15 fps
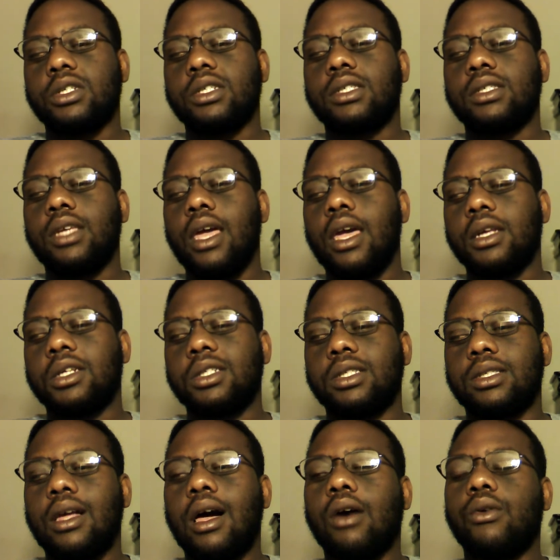She's saying
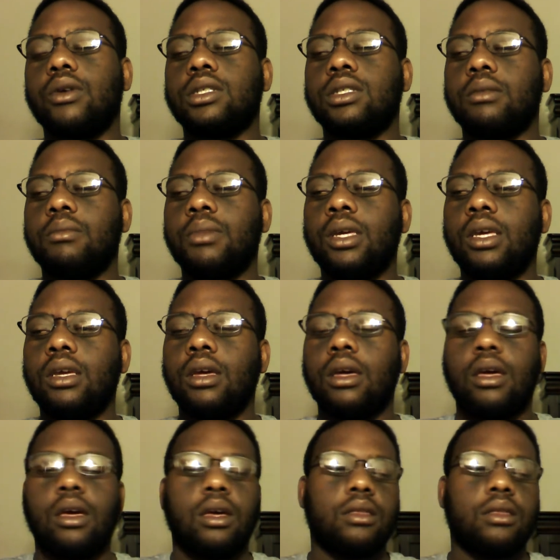she's not going to be